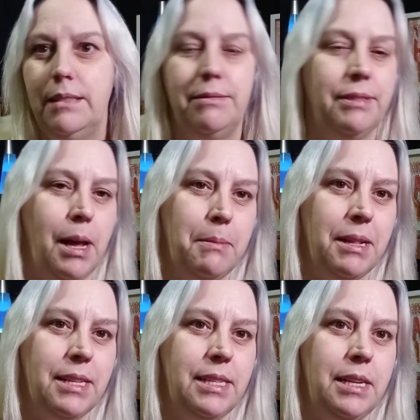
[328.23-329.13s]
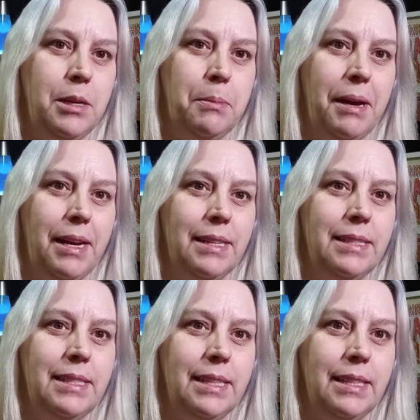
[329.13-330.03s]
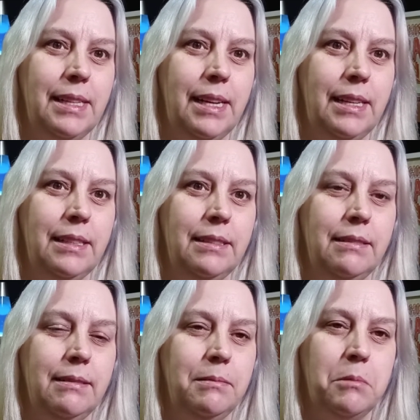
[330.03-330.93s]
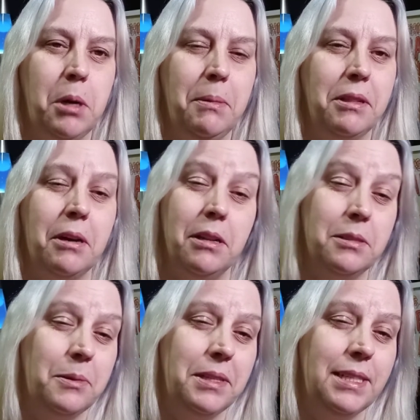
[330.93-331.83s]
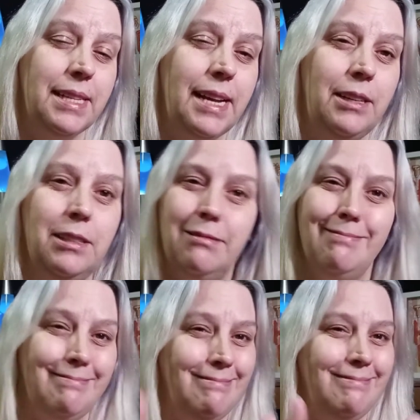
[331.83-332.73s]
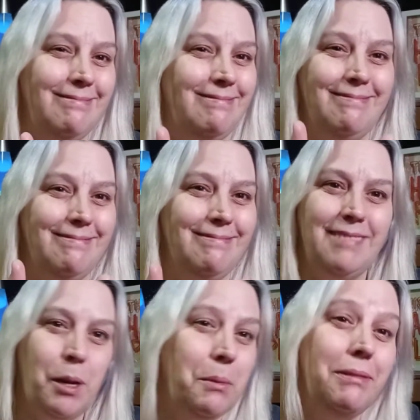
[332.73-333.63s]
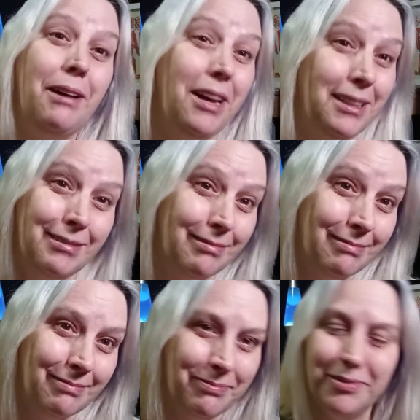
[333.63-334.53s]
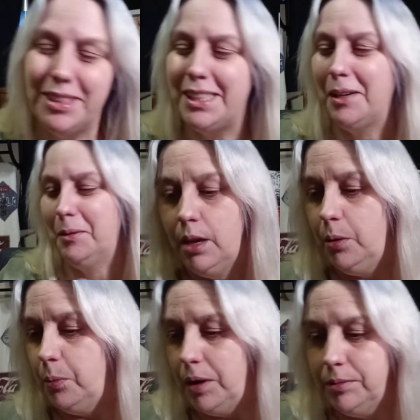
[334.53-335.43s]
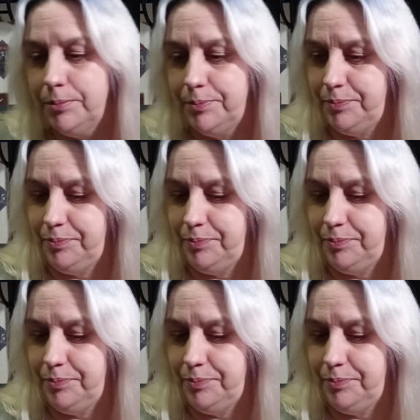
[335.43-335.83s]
fly by the seat of your pants and worry about the consequences later. It'll be fine. So, well,